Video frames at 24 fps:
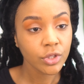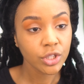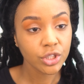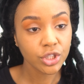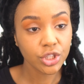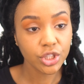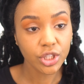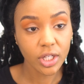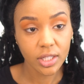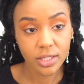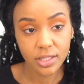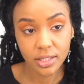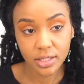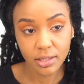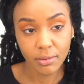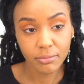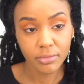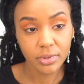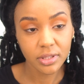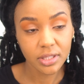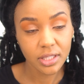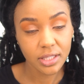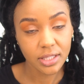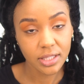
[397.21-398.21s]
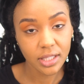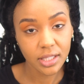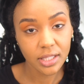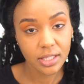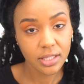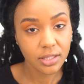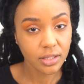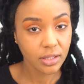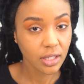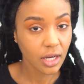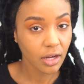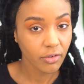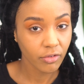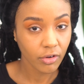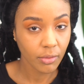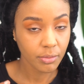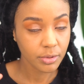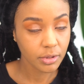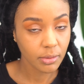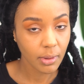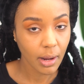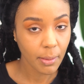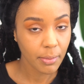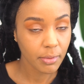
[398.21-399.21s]
just something to tint, cover up
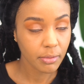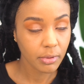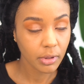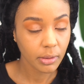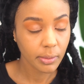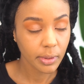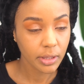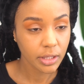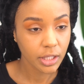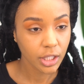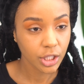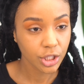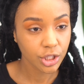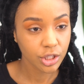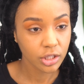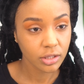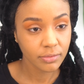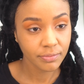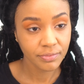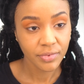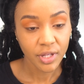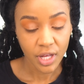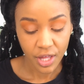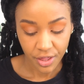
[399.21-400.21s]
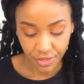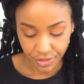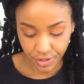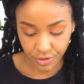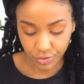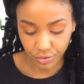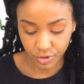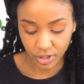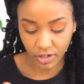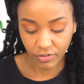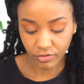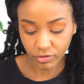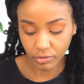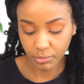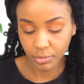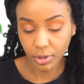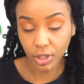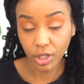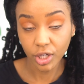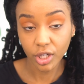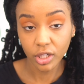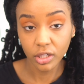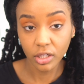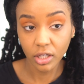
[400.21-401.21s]
some hyperpigmentation, this would definitely be
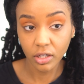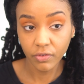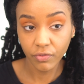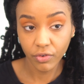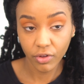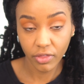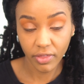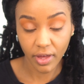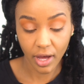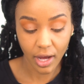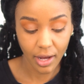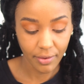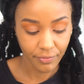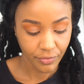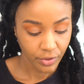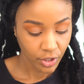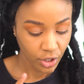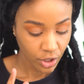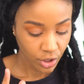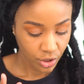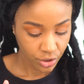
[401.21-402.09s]
a good look for that.